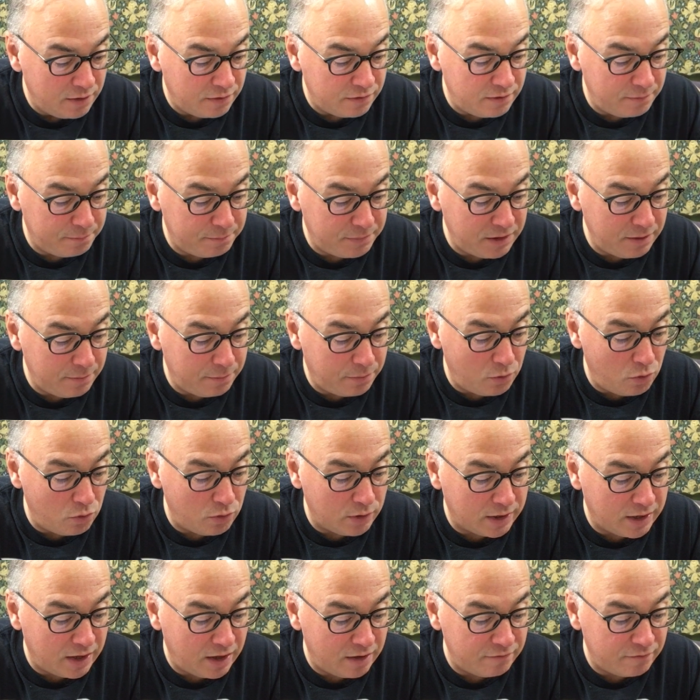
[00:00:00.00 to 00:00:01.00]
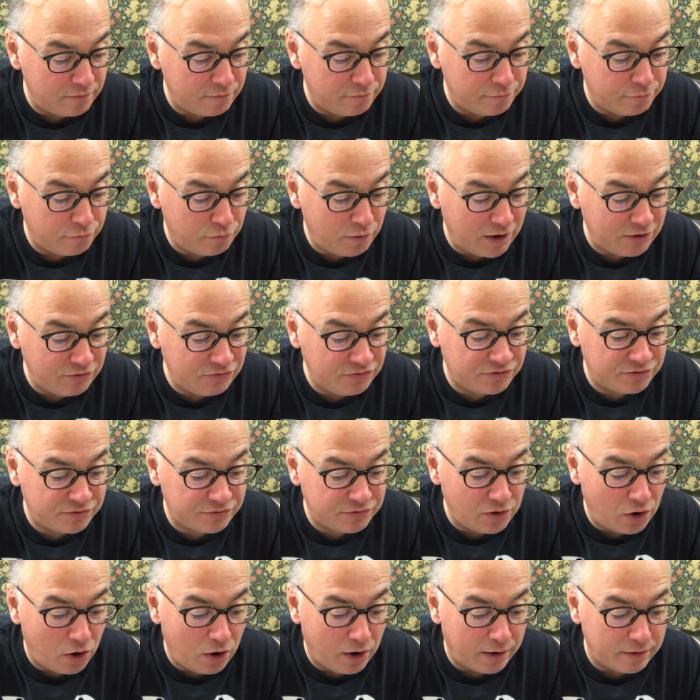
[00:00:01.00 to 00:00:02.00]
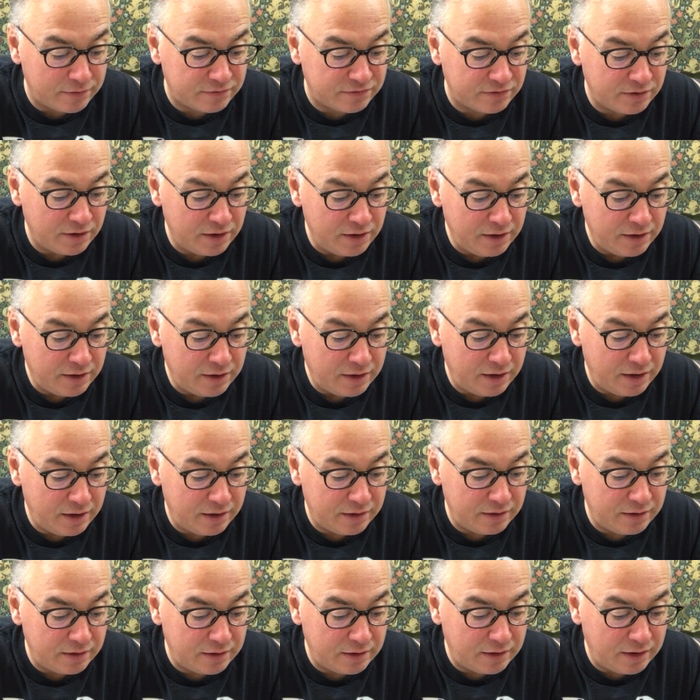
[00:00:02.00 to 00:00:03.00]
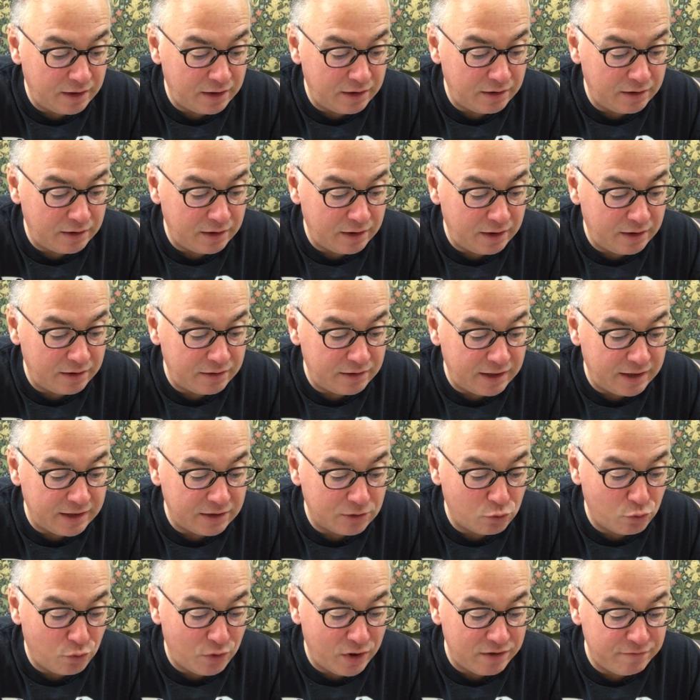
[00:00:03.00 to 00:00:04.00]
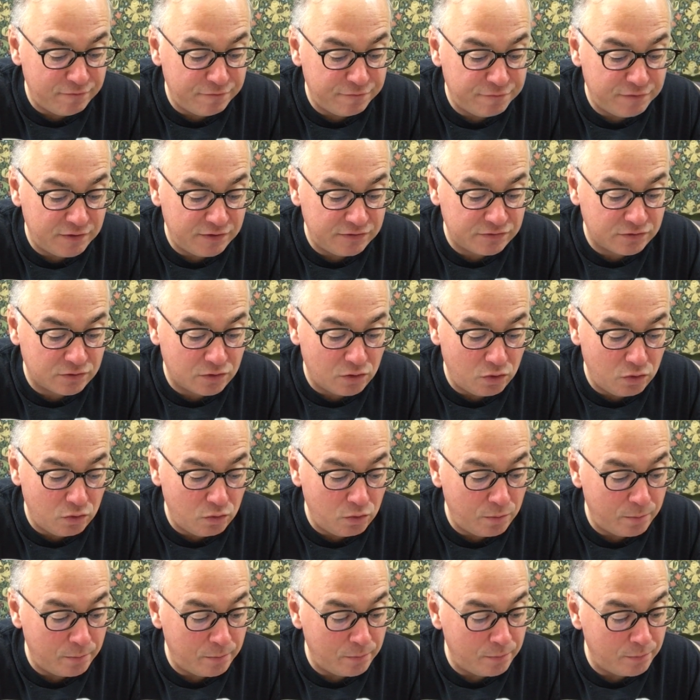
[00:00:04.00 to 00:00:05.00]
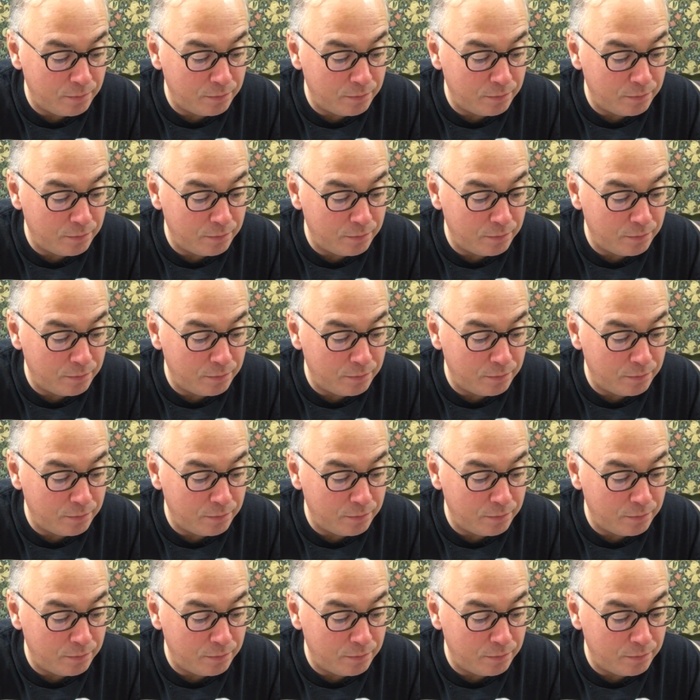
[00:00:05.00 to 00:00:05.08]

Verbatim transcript: The people gave a fresh start and, and, and they crave fiscal.